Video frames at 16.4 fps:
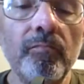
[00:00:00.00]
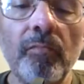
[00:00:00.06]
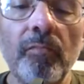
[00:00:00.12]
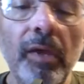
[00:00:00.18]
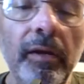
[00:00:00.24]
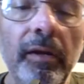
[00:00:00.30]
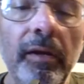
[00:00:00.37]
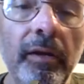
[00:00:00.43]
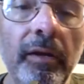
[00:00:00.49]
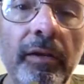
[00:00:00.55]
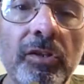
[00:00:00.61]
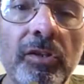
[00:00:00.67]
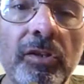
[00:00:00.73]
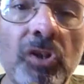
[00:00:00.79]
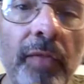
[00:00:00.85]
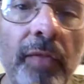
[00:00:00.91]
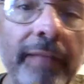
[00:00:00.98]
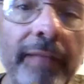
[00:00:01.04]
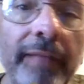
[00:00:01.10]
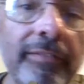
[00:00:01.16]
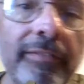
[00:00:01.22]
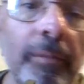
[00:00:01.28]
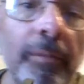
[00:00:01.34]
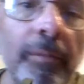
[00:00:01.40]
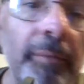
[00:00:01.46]
So that's
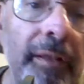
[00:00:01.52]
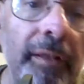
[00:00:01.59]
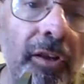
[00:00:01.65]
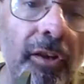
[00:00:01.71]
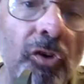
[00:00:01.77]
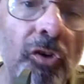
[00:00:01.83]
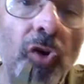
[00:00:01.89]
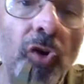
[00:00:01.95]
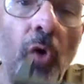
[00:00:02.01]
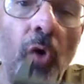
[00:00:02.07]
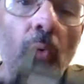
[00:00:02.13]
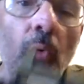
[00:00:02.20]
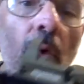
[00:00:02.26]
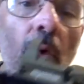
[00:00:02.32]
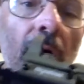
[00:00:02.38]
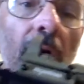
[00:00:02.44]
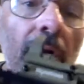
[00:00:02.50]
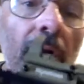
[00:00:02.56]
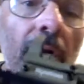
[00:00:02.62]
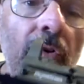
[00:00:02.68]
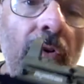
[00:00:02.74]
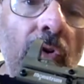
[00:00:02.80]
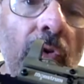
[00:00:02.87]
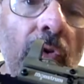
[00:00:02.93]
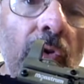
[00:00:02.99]
something that you don't want to
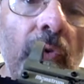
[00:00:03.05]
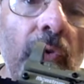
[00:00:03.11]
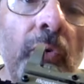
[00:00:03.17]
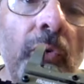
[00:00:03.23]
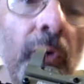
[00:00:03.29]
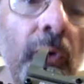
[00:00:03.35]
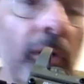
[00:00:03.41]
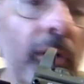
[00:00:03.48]
do